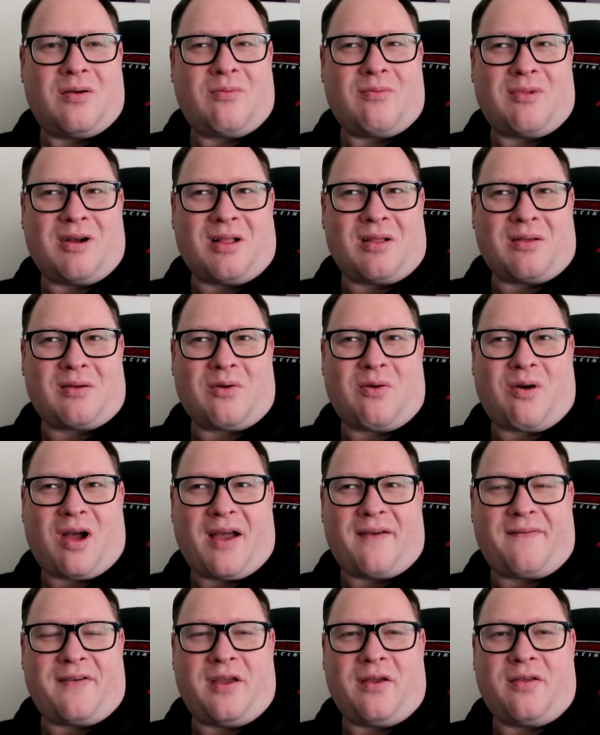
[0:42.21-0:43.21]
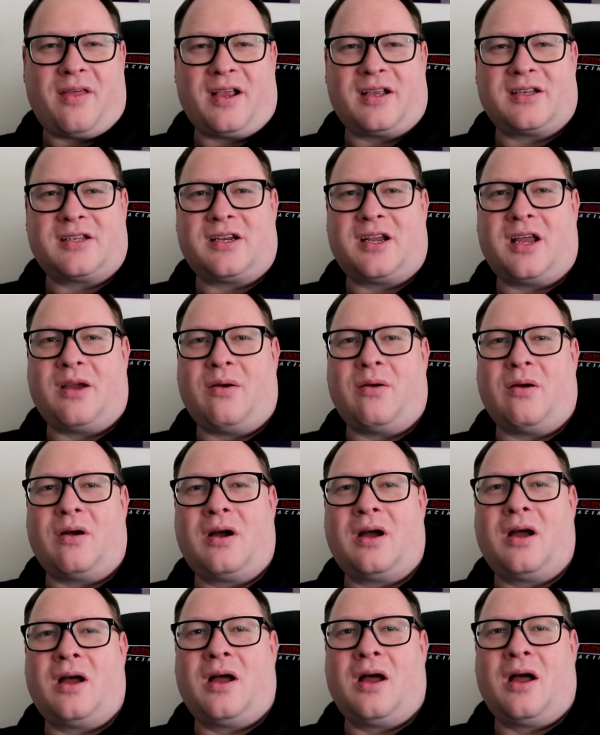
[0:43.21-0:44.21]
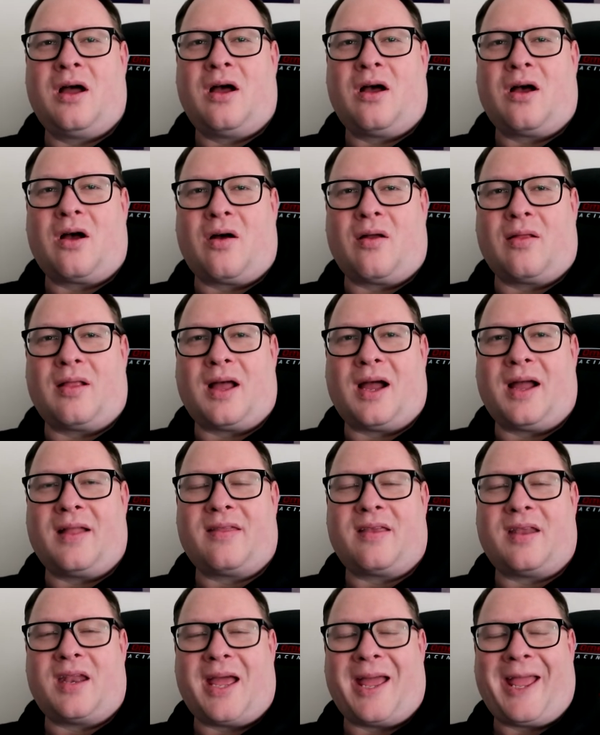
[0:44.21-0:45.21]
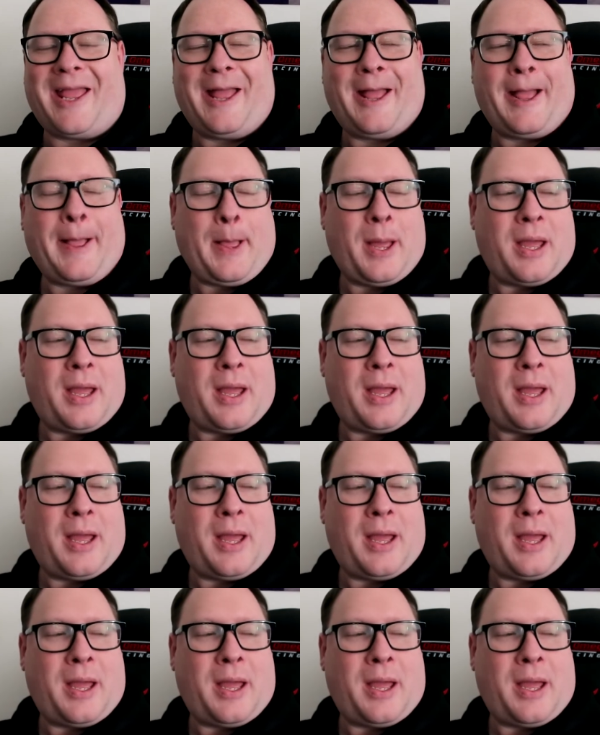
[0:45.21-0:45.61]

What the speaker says: Well, quite a few things to do online today.